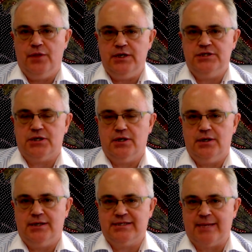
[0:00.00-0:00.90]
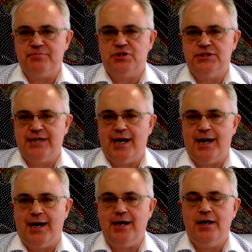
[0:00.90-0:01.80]
These assumptions
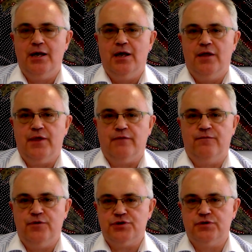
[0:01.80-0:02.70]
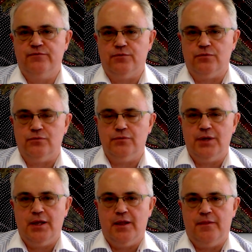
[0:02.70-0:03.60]
are that, first of all,
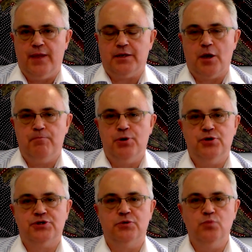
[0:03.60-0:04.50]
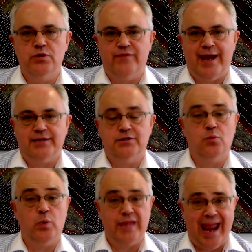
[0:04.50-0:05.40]
that a person would have
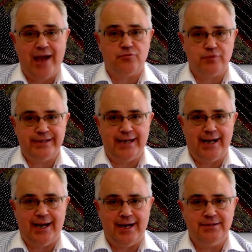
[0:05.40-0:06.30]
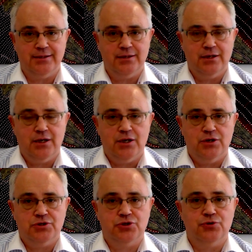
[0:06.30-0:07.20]
acted without regard
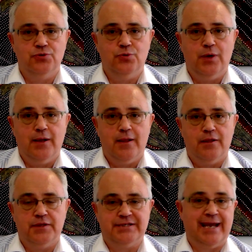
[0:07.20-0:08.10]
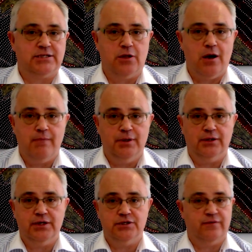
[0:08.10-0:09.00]
to the tax
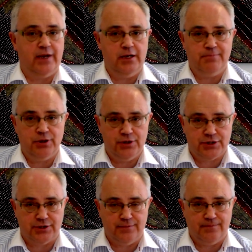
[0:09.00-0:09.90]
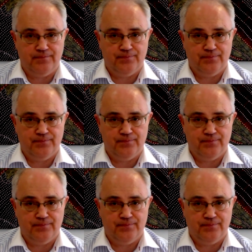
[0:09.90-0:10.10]
liabilities of any person.